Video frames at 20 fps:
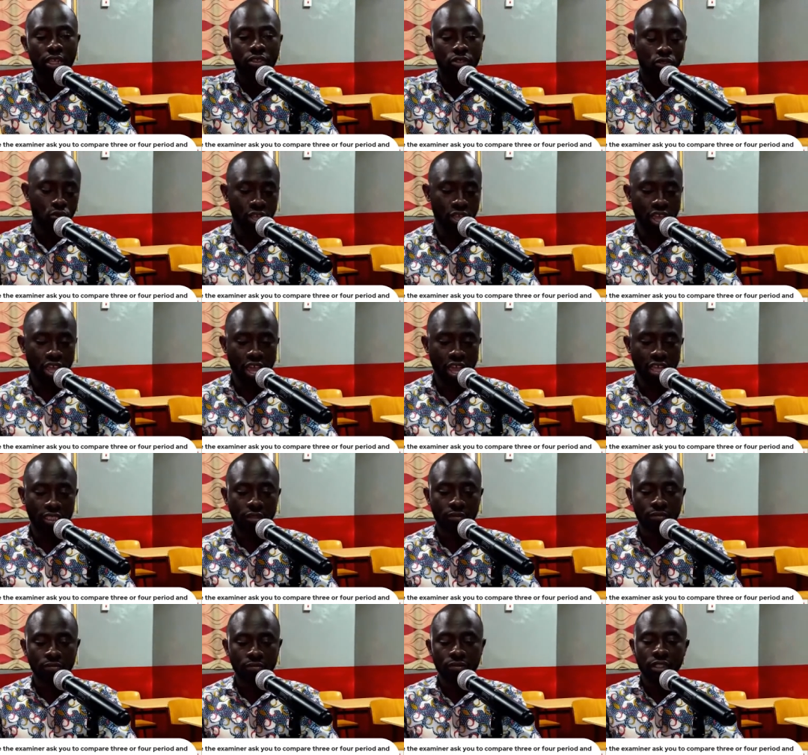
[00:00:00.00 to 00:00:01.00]
two
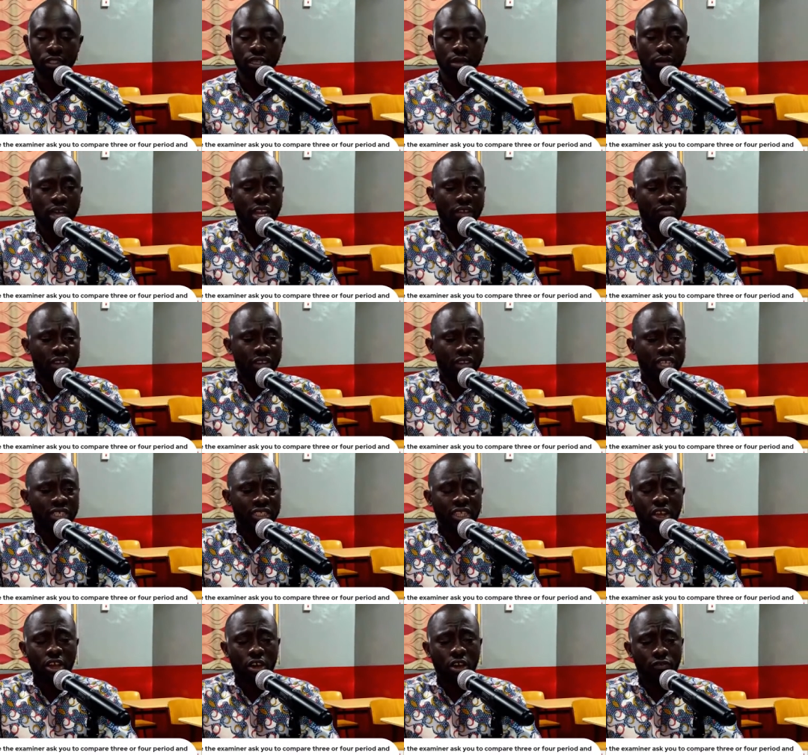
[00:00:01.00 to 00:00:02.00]
years, but if it is
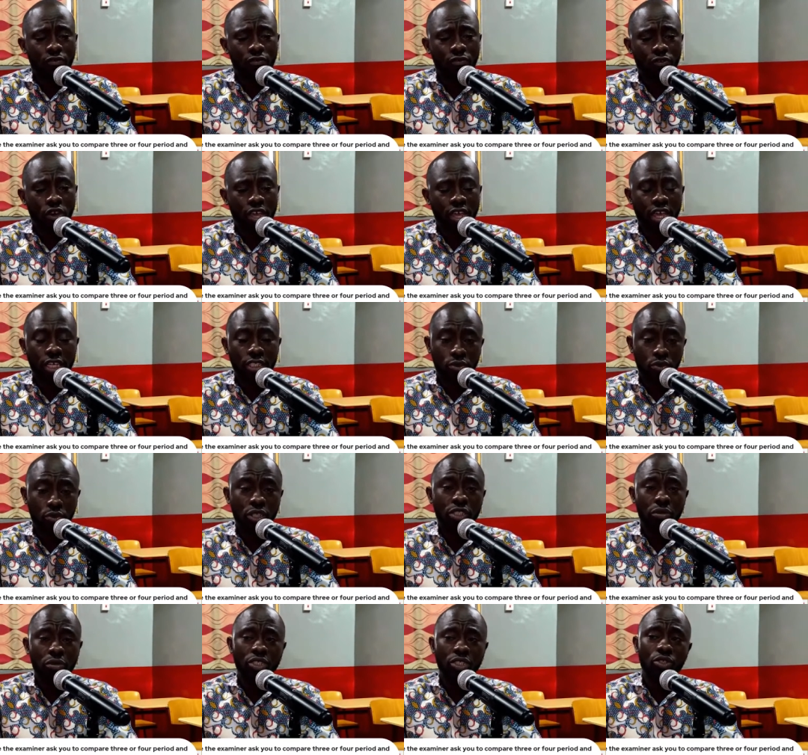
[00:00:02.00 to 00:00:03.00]
three or four years,
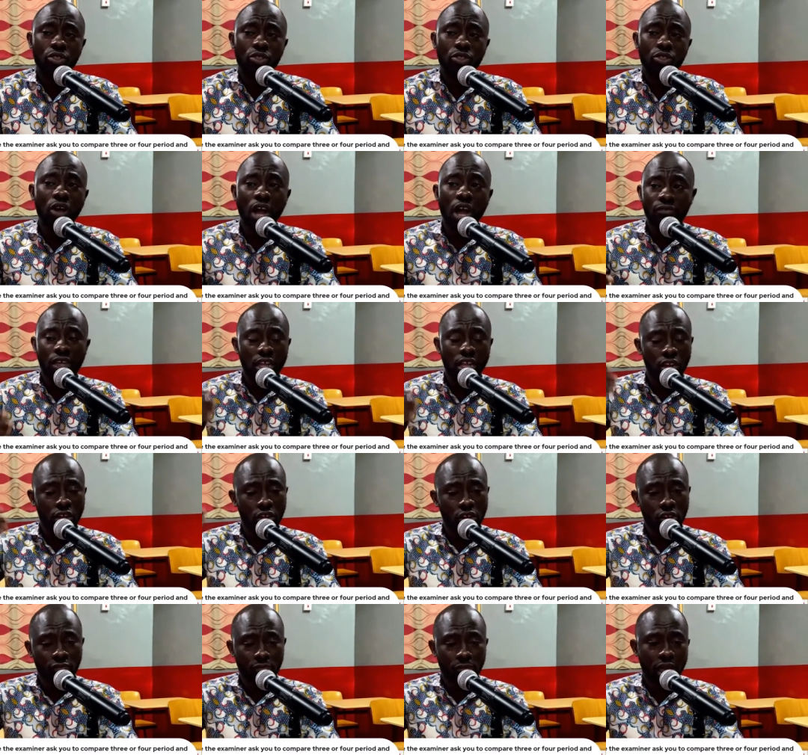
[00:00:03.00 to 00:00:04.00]
which means you have a
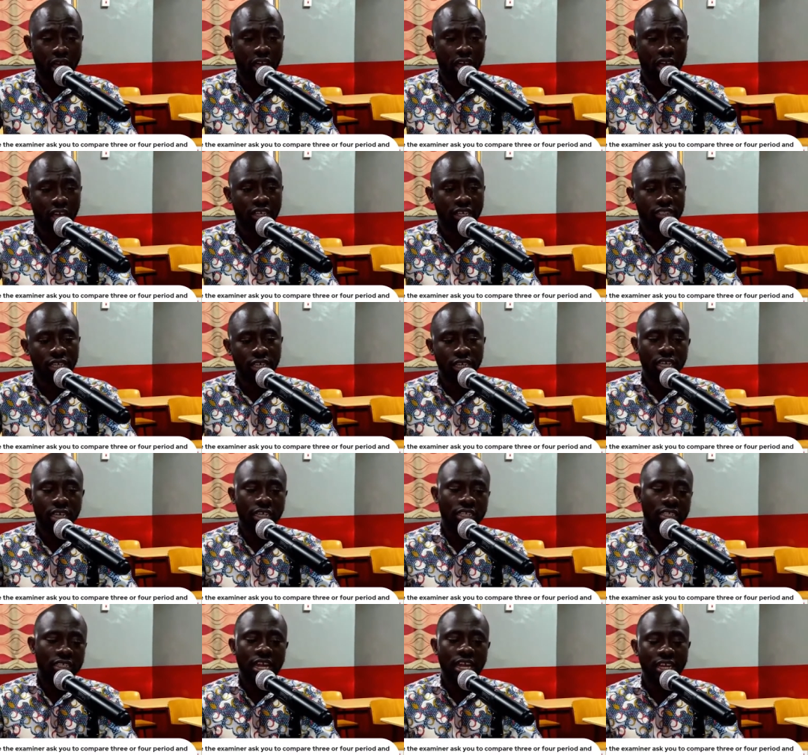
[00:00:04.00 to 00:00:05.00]
lot of marks
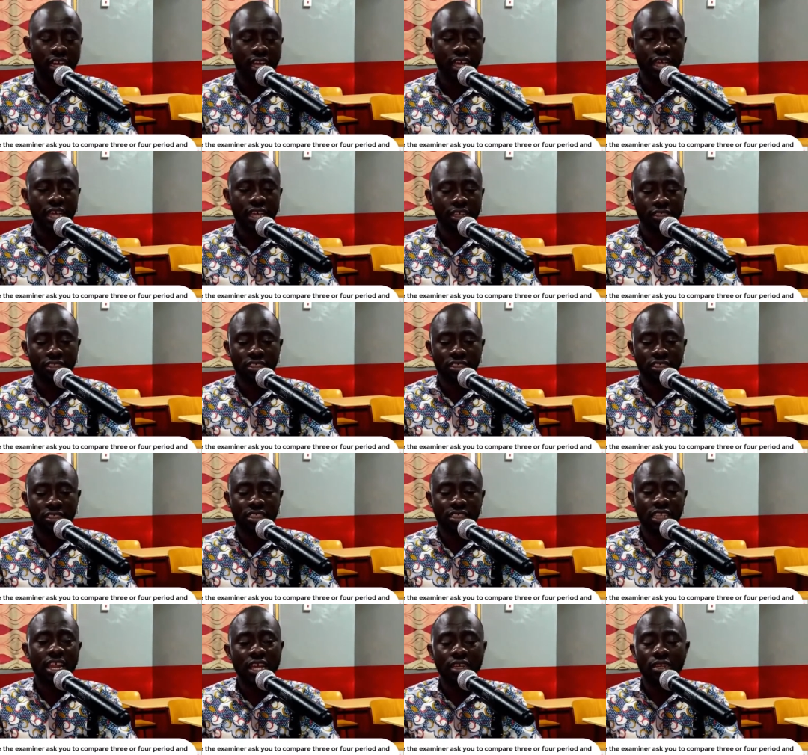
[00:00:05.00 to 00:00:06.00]
than the
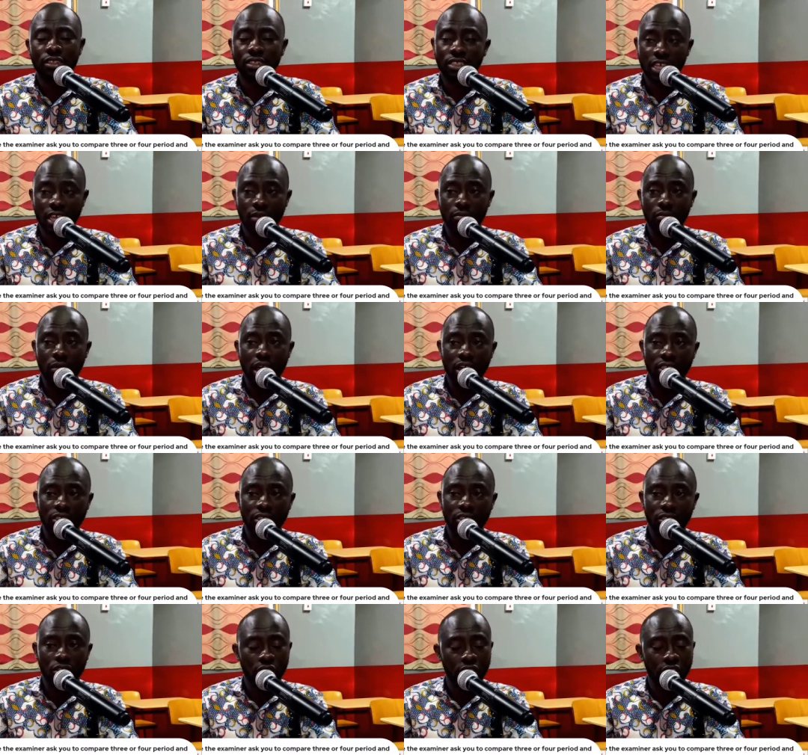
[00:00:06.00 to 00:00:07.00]
standard 10
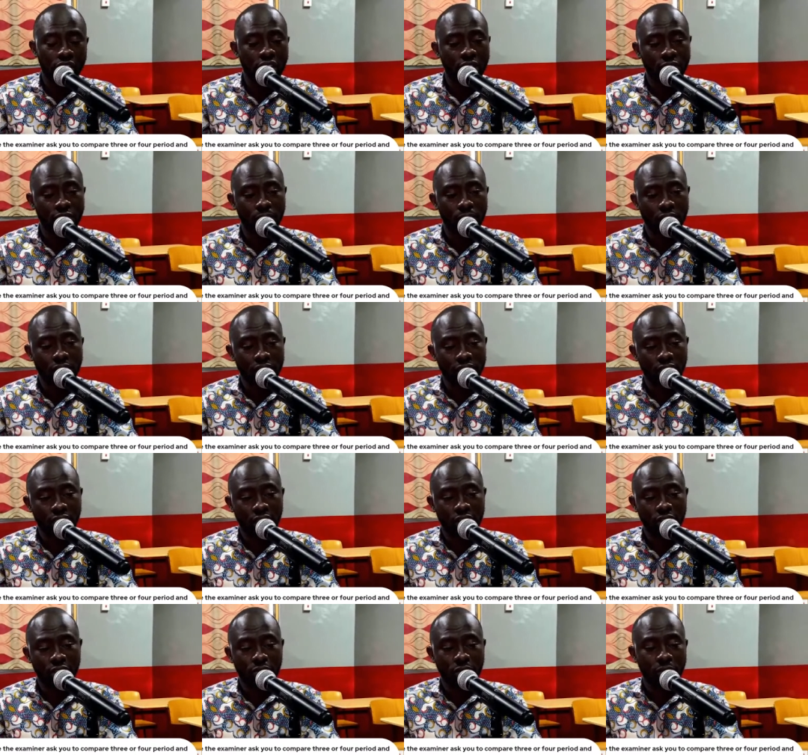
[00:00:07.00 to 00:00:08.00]
marks or 11 marks
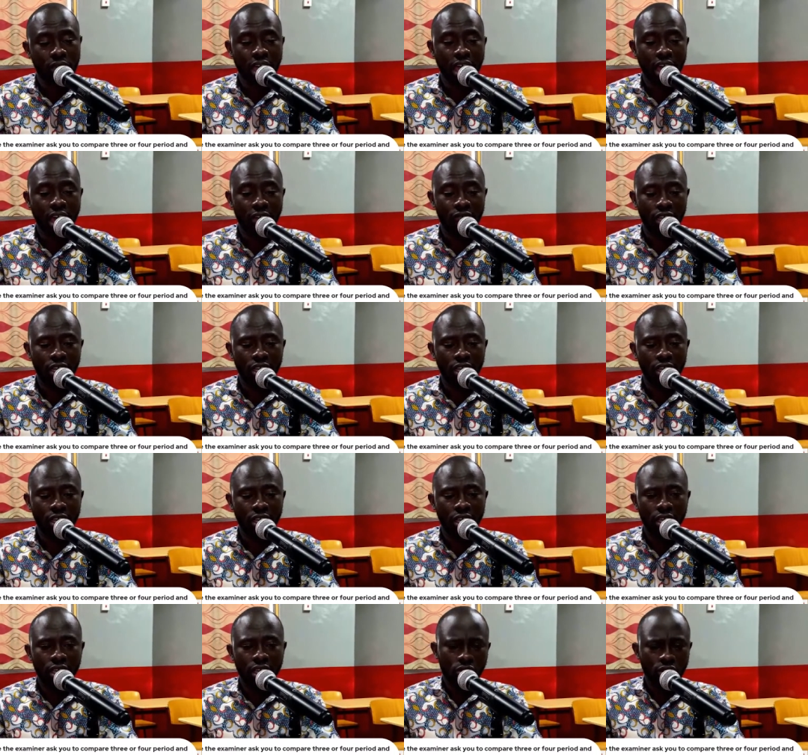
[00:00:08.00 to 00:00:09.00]
that you may be having.
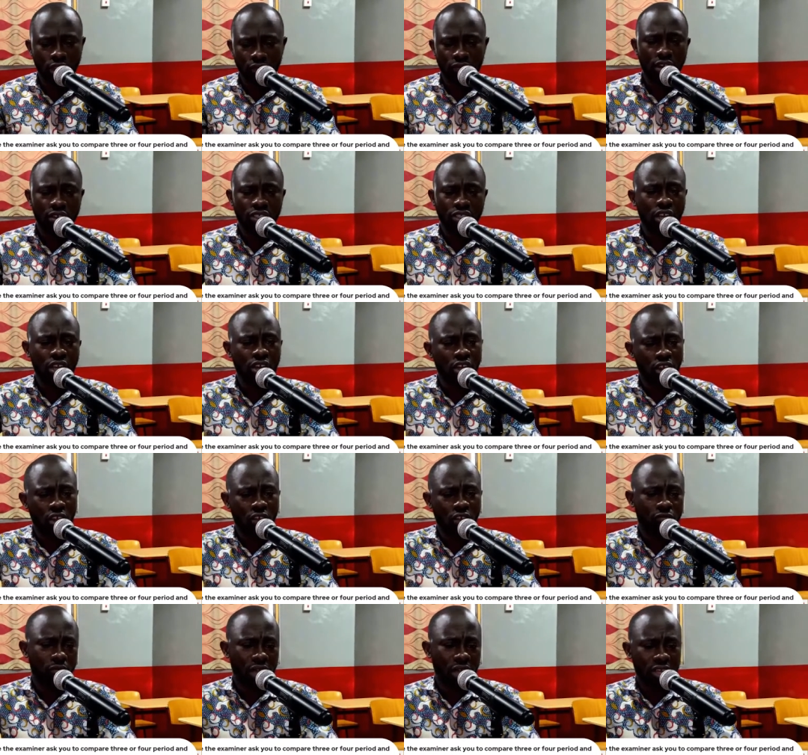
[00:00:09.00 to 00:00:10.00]
So if there is a lot
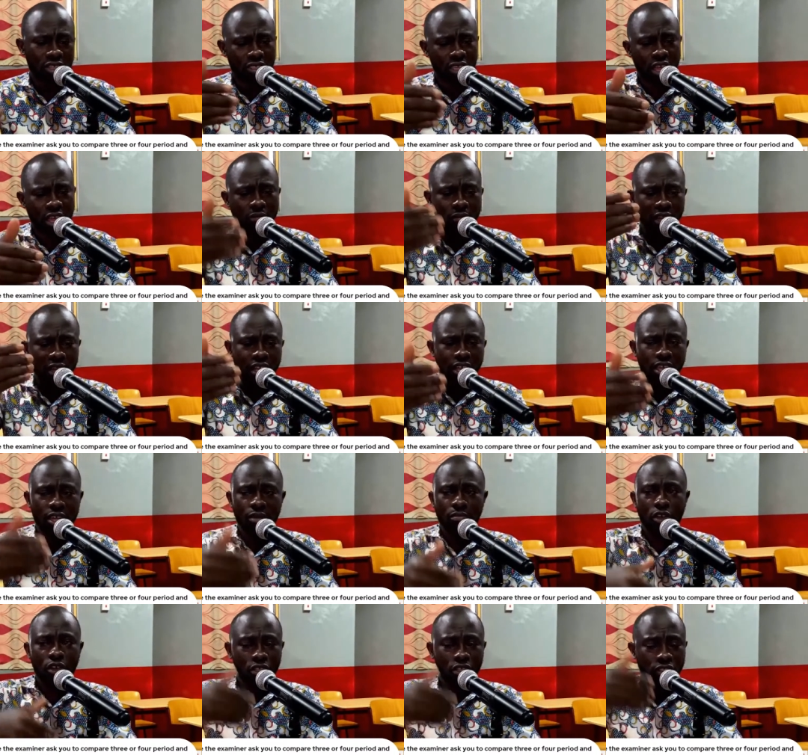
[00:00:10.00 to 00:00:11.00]
of marks coming
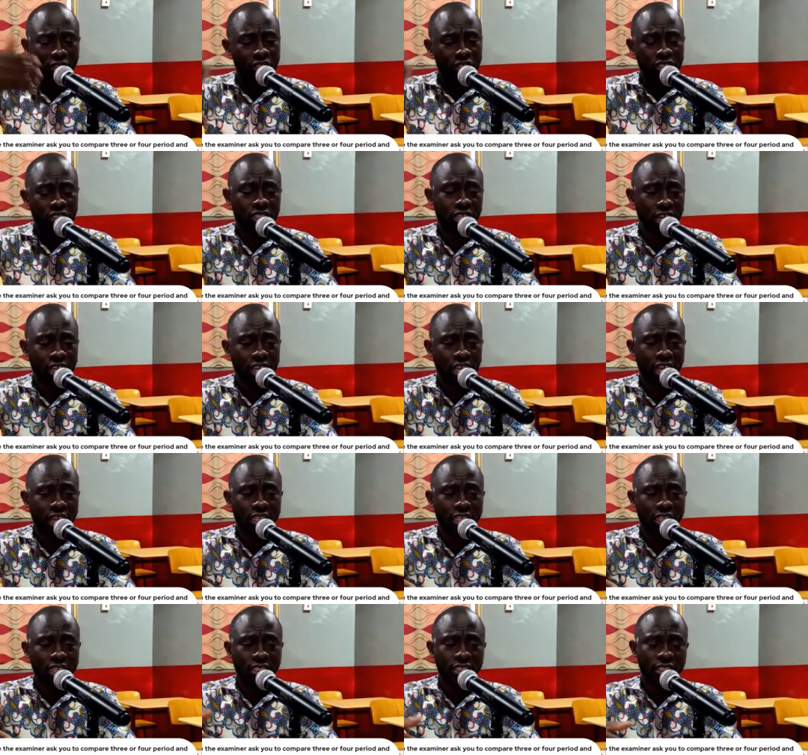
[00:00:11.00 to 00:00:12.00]
in because it is three
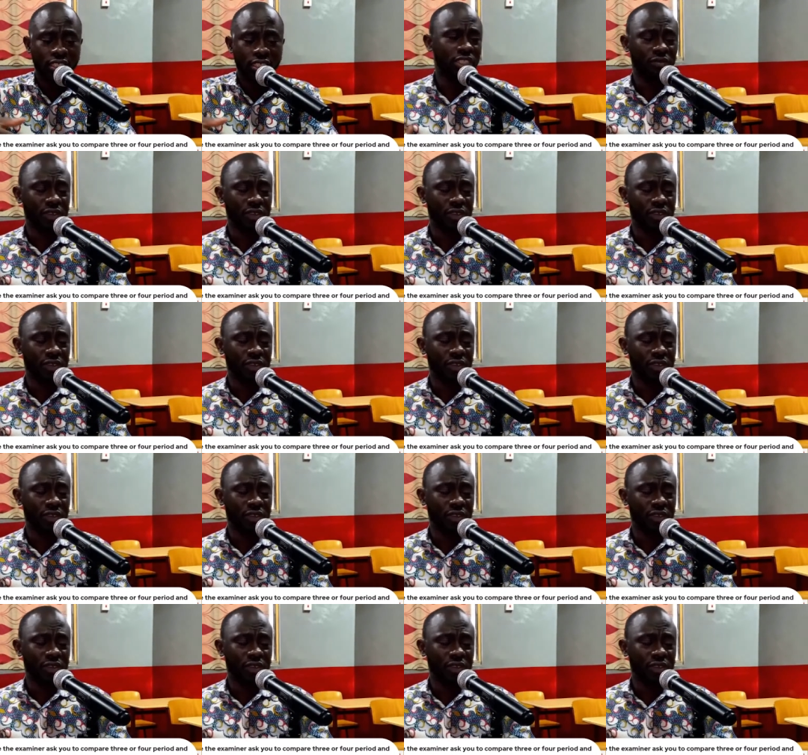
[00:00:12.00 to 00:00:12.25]
years, because